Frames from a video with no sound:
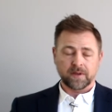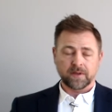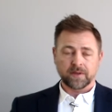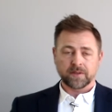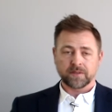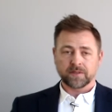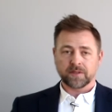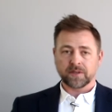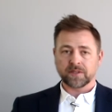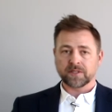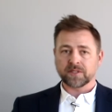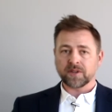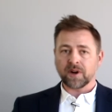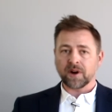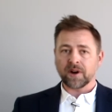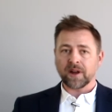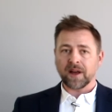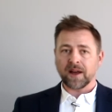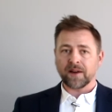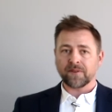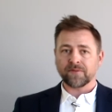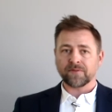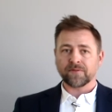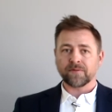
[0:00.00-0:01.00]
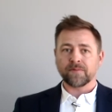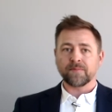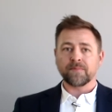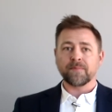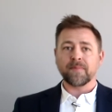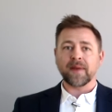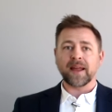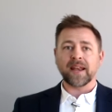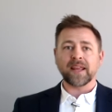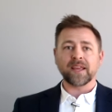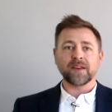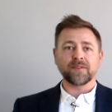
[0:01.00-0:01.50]
So, to start off,
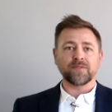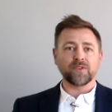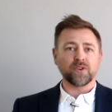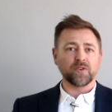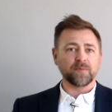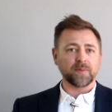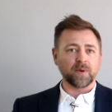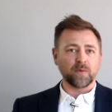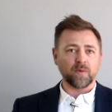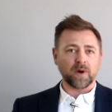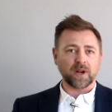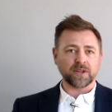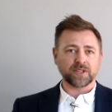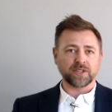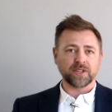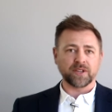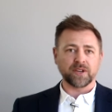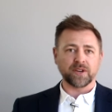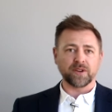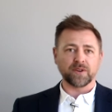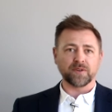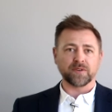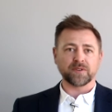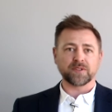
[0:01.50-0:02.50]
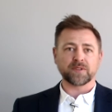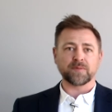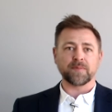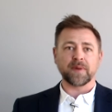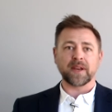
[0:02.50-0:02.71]
many of you have been watching the news,